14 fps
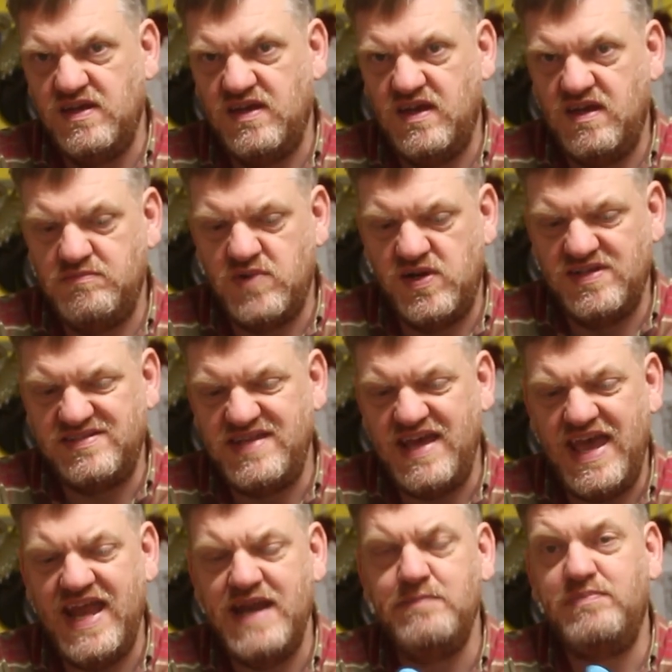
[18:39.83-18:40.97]

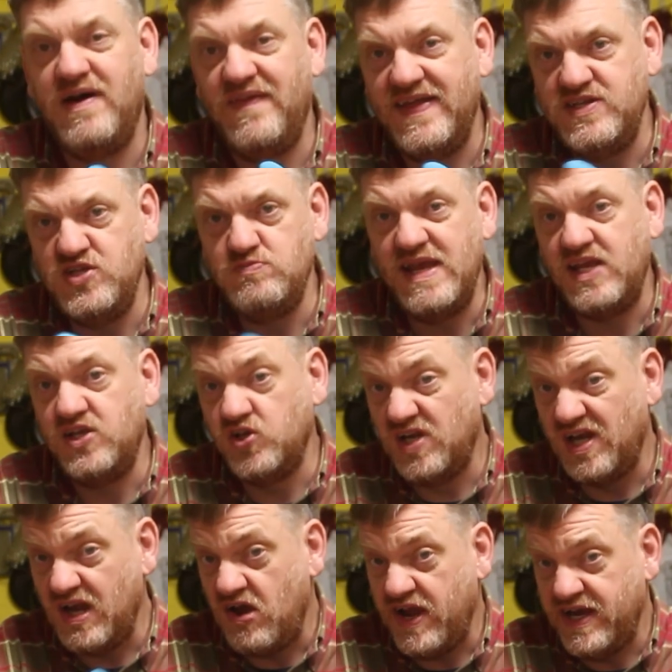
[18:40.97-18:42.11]
-10, but they do make a good
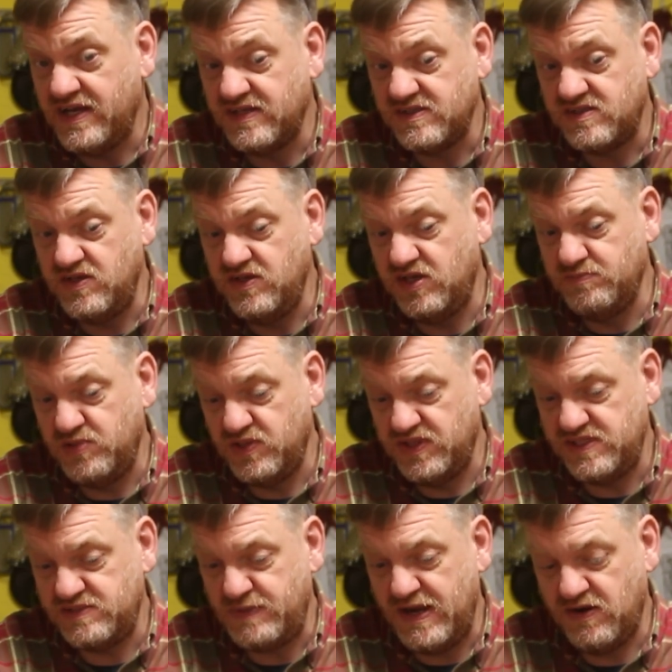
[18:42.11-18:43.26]
liner. So you can put
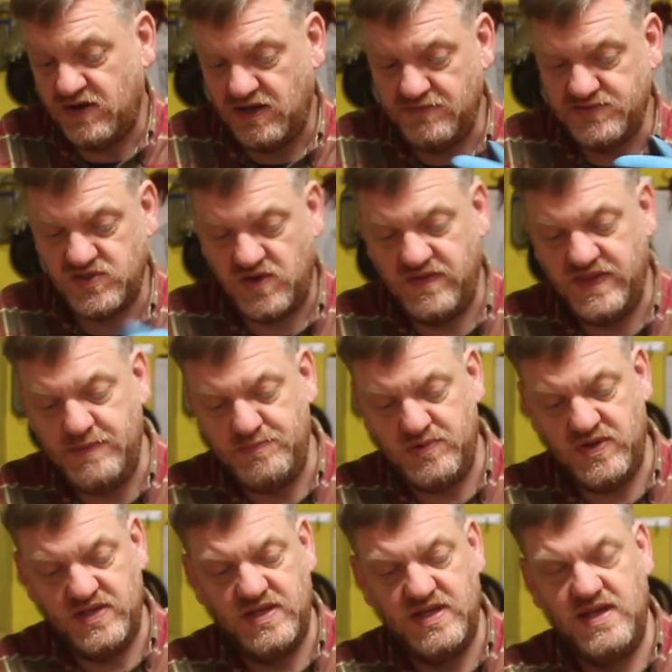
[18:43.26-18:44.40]
this pair of gloves on and then
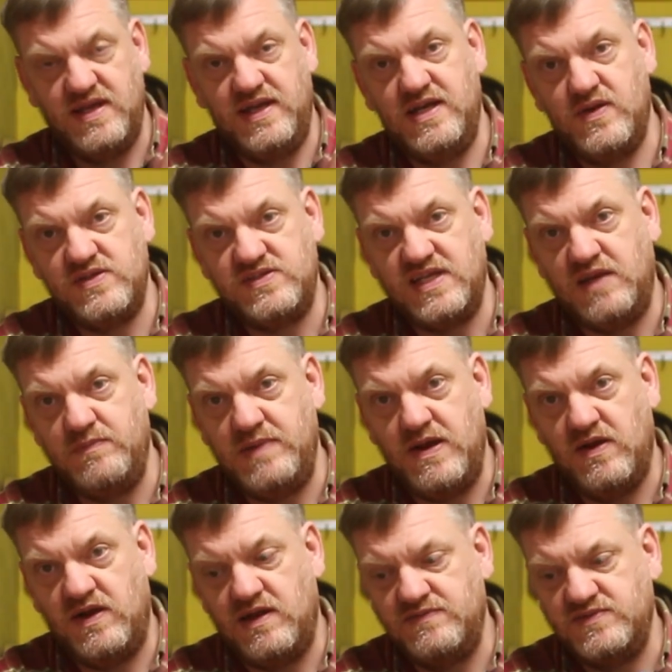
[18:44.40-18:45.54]
put a second pair
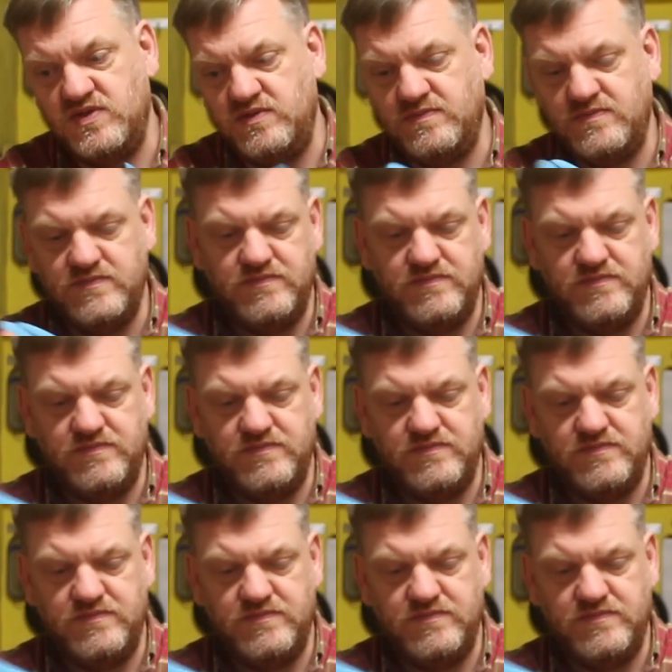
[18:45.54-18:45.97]
of gloves on.